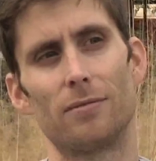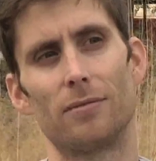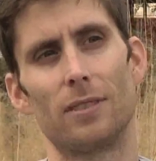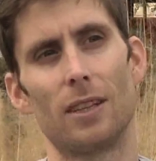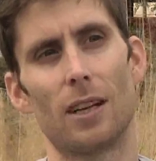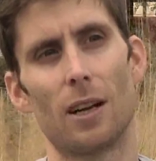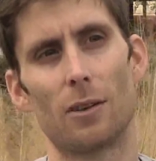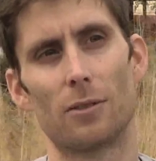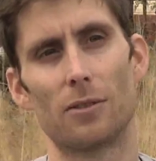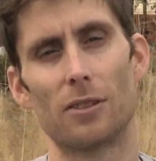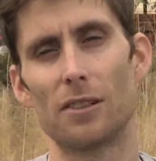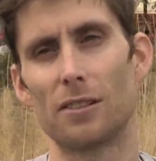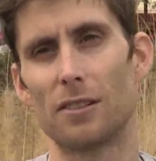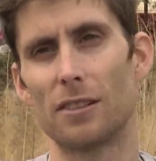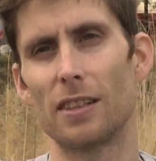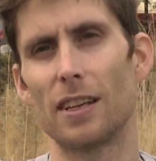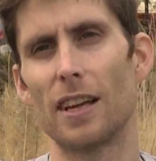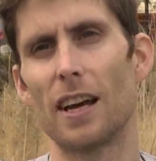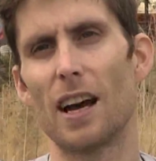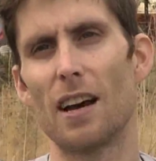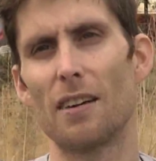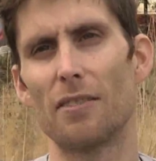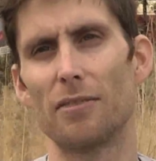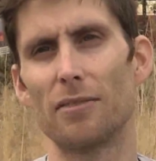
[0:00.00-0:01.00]
you know, to
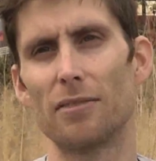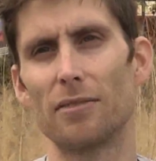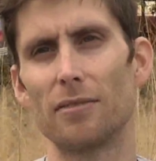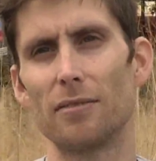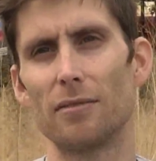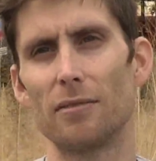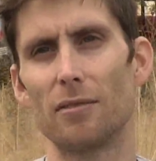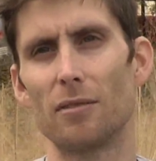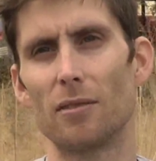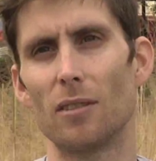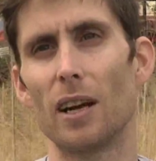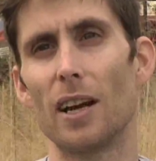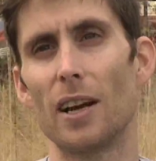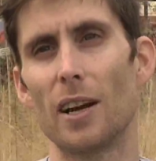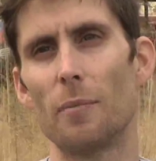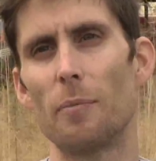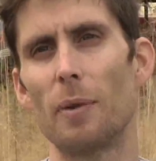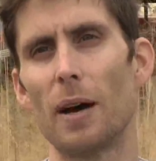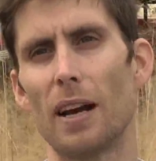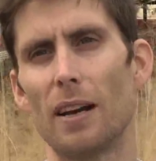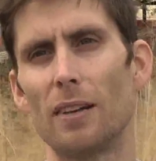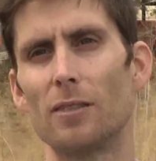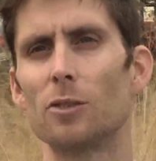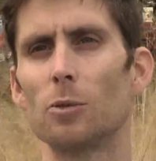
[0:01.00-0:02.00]
CF,
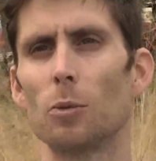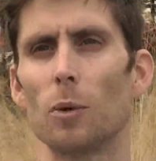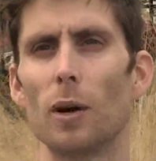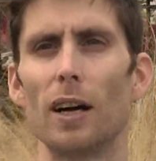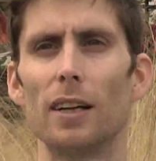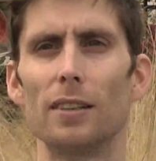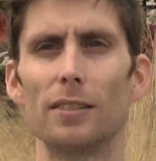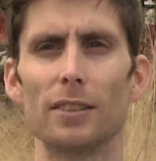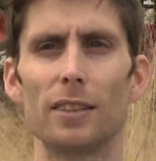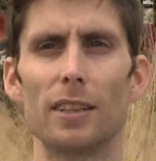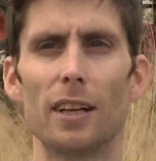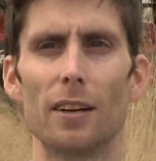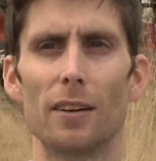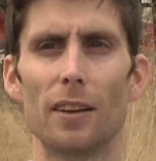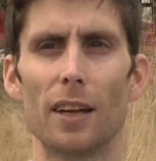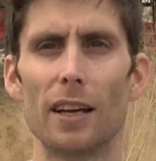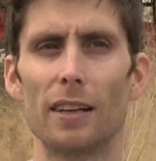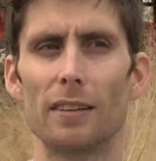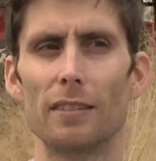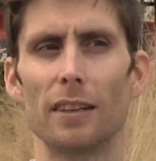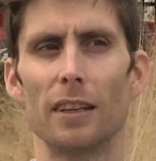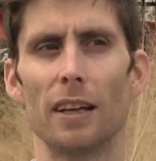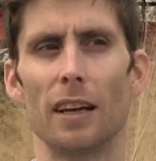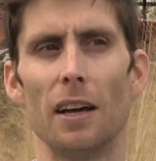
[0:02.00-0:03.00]
independence-wise, you know,
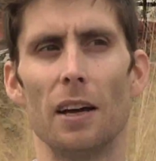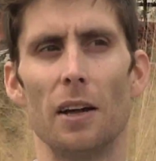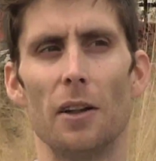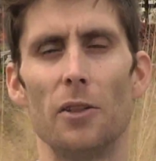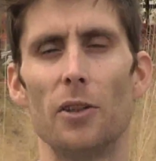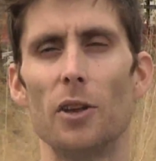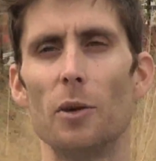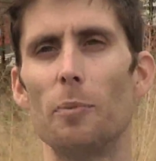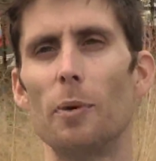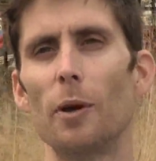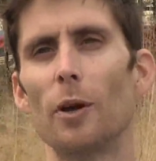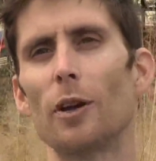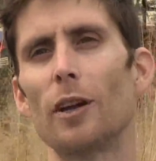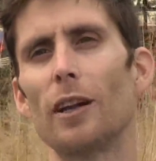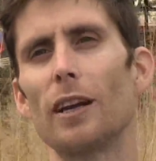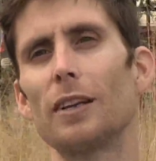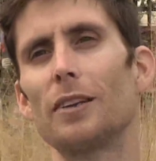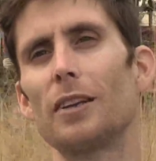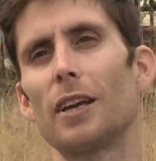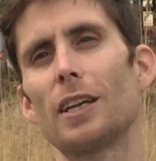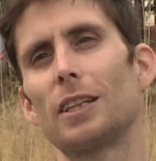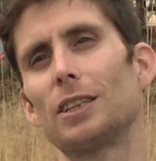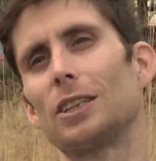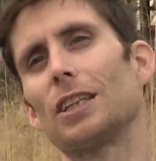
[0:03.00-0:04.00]
like the ability to
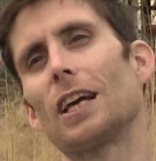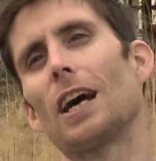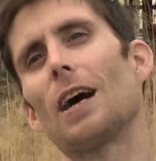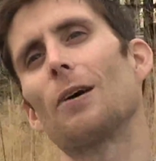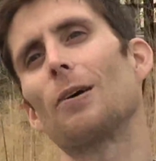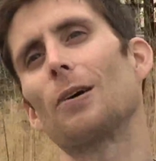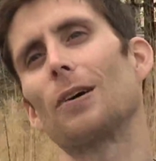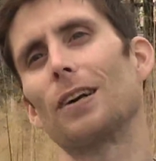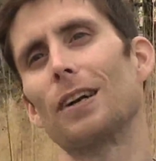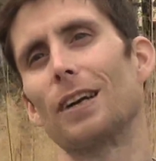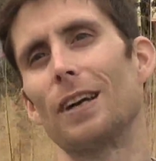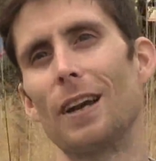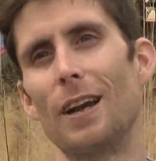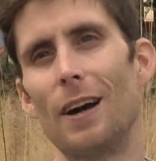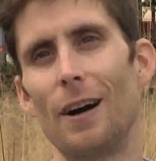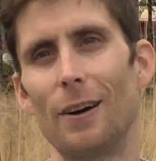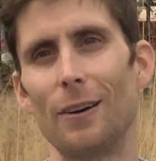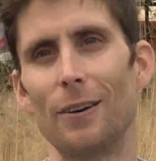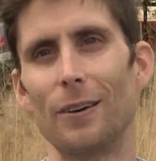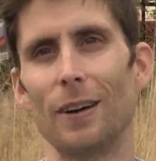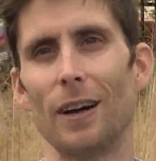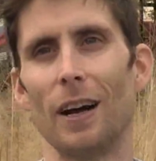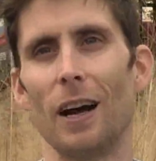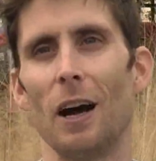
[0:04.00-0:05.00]
take a shower, you
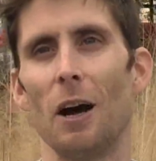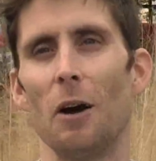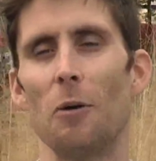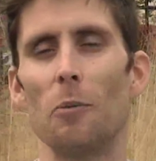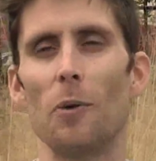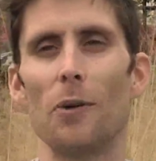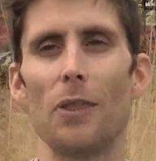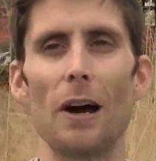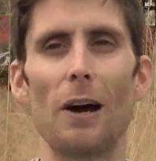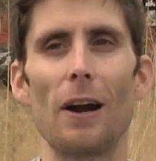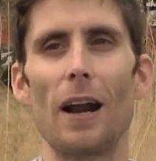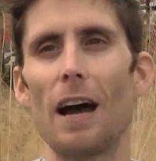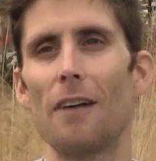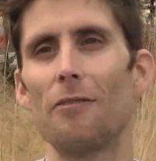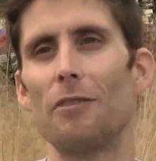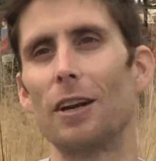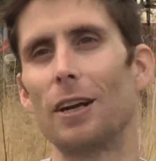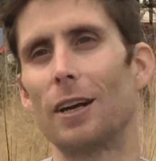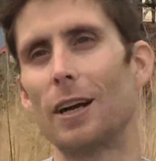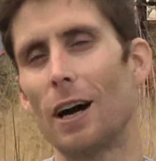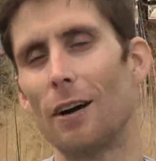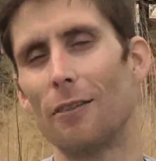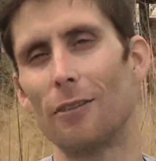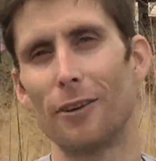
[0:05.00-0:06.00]
know, without
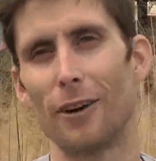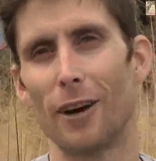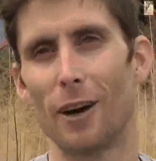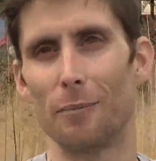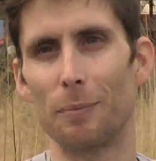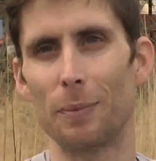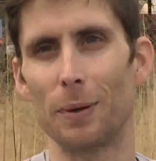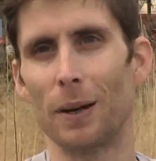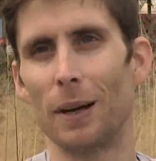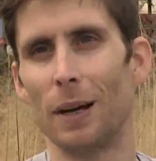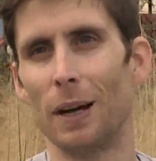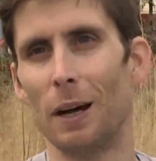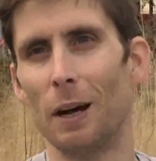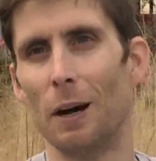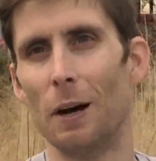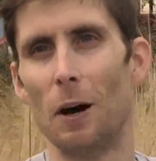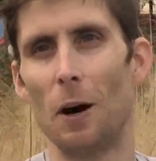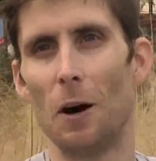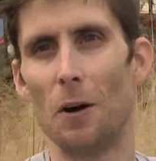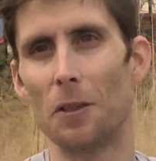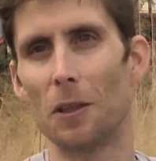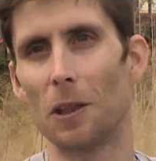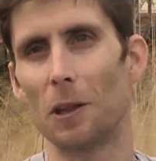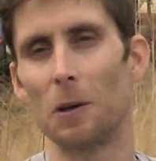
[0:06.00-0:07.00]
having to cover up
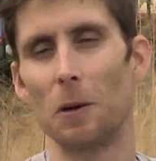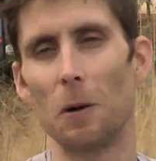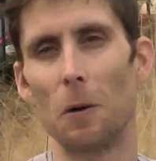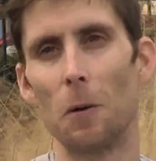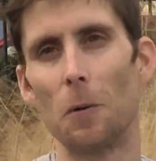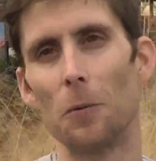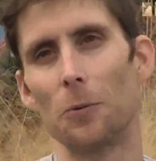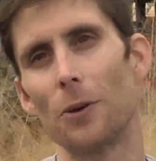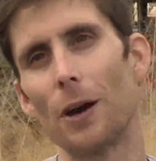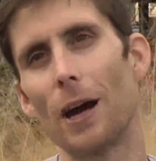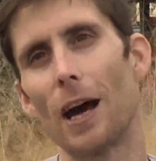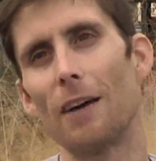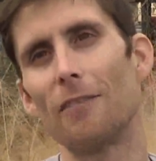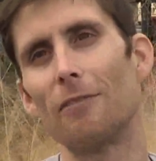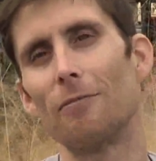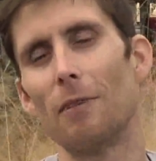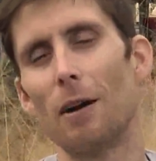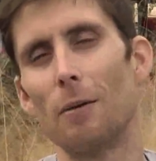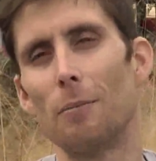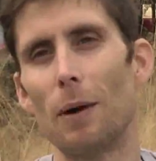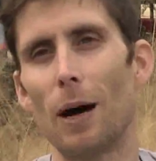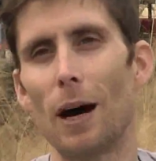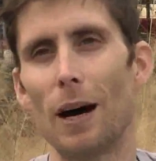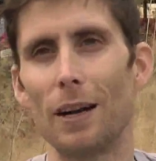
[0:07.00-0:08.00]
all the little holes I have in
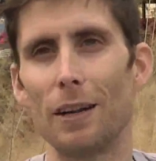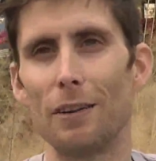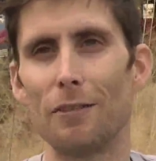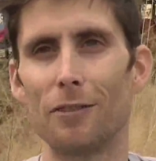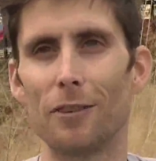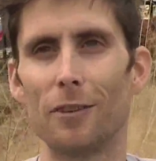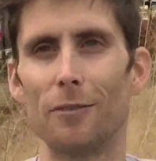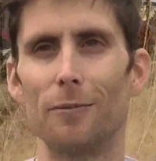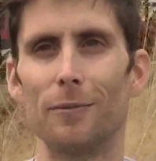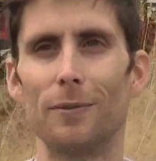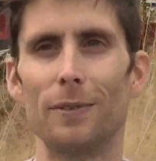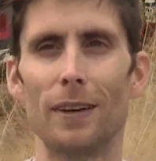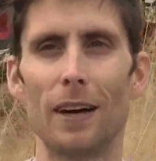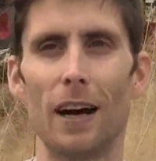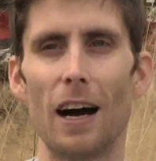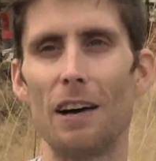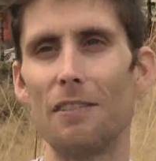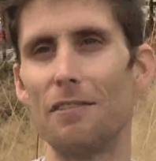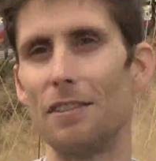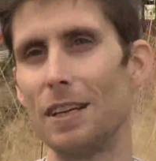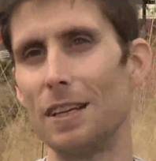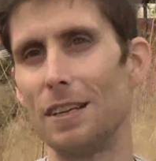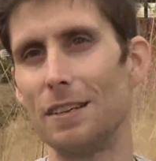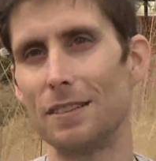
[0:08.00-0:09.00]
my body from
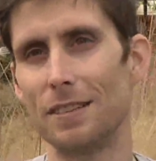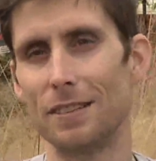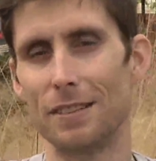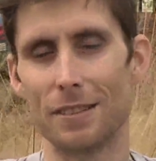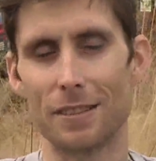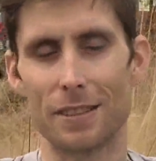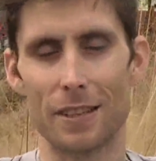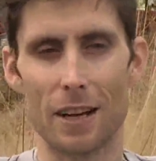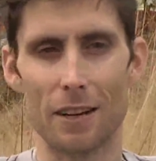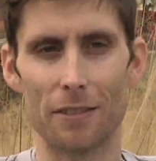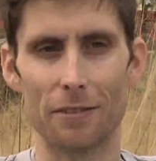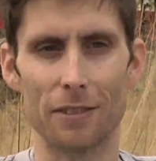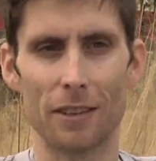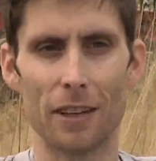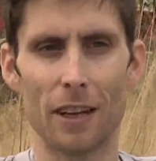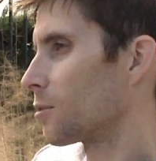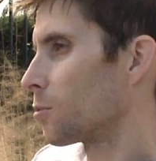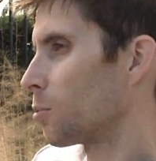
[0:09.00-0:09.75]
IVs and stuff.